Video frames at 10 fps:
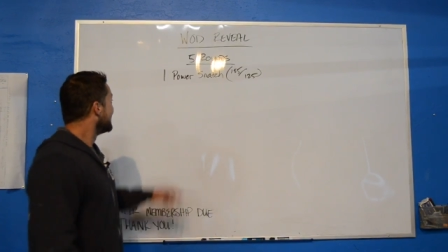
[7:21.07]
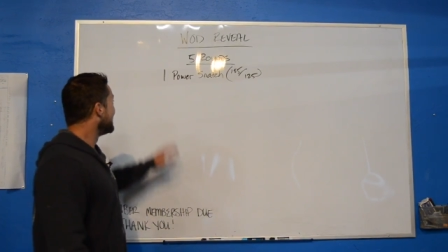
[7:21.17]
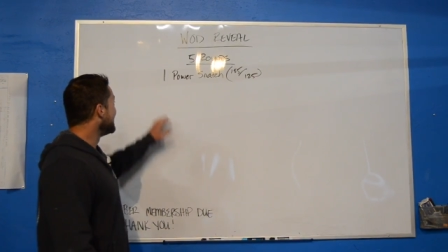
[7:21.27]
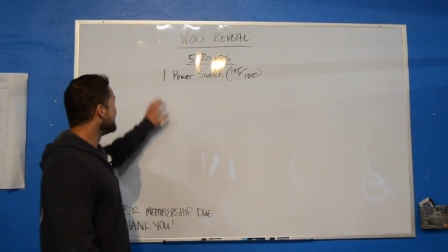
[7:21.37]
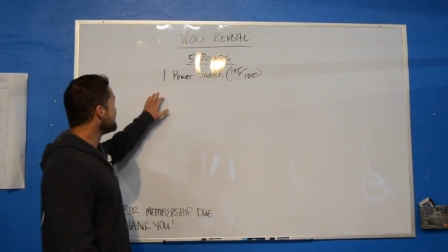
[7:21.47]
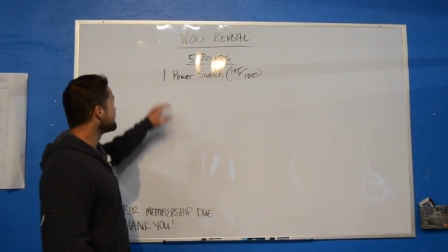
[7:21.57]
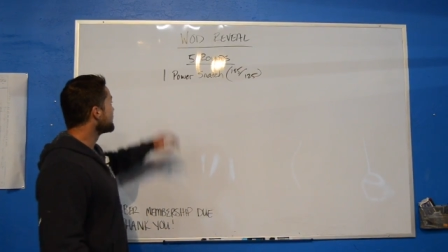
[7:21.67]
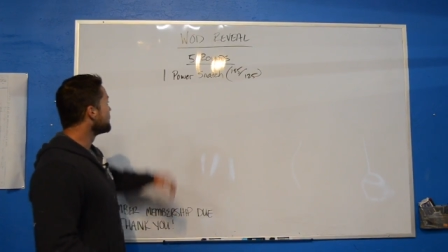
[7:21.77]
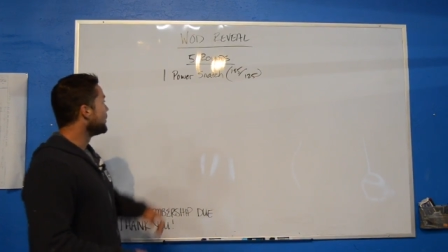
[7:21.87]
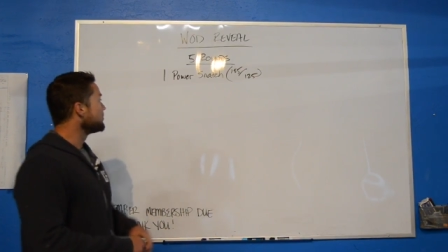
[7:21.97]
Um,
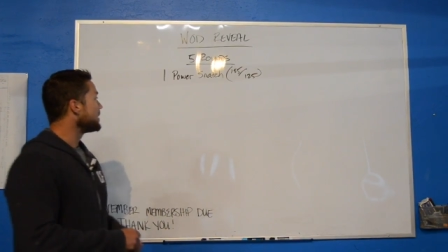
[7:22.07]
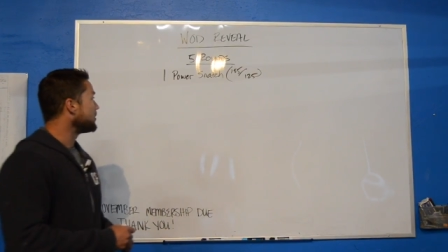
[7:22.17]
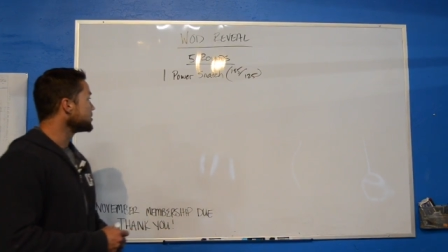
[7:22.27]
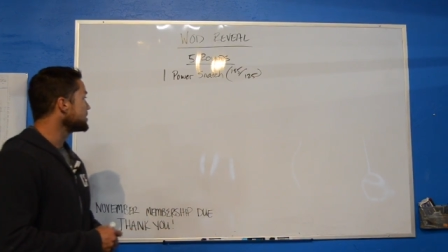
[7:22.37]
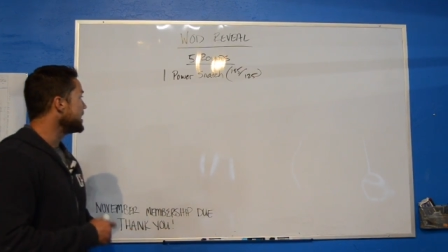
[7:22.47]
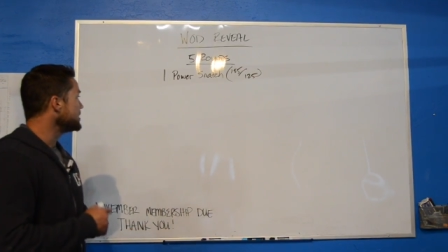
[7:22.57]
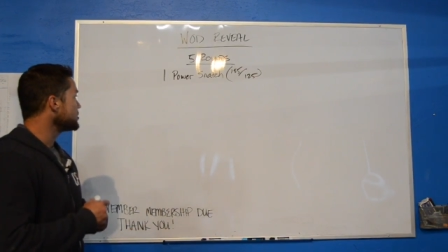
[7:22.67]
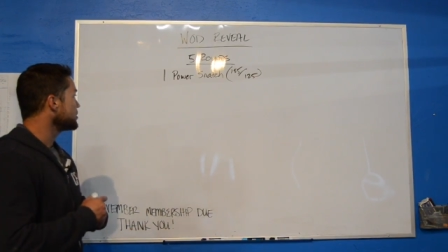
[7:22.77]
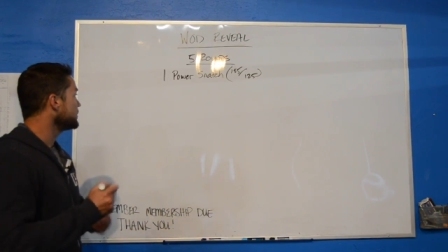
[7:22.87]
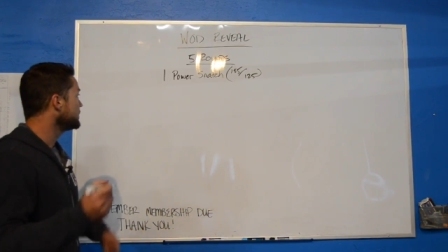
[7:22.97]
one power
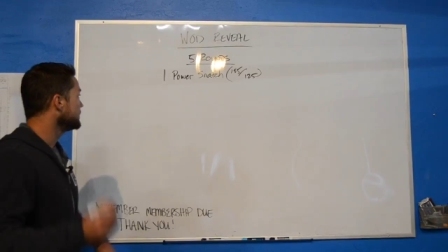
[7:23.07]
snatch,